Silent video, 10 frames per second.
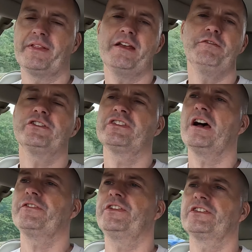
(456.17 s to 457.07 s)
They've looked
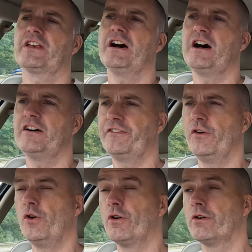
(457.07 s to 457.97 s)
after this car
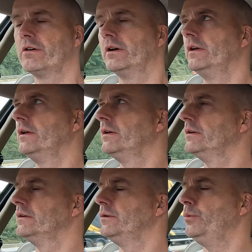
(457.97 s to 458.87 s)
for,
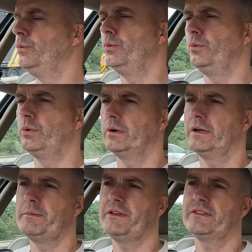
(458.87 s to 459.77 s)

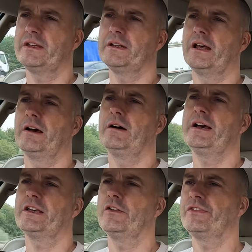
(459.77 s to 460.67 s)
let me think now, I
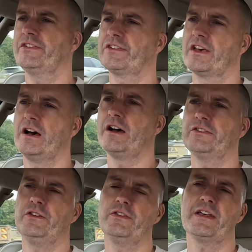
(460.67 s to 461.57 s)
got this car
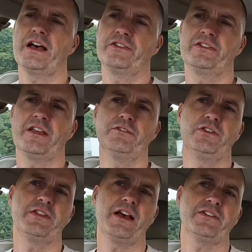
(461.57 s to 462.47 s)
2007,
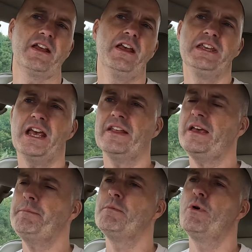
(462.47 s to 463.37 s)
2000, yeah,
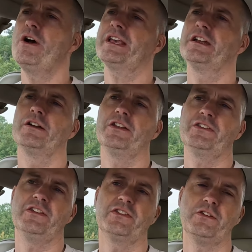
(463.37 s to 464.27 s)
they've been working on it
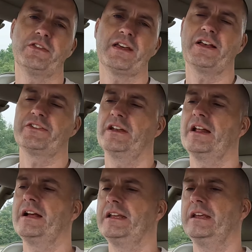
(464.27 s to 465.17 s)
since
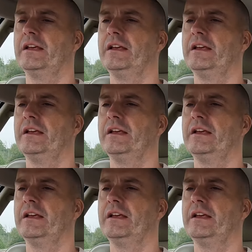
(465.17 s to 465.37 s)
2008.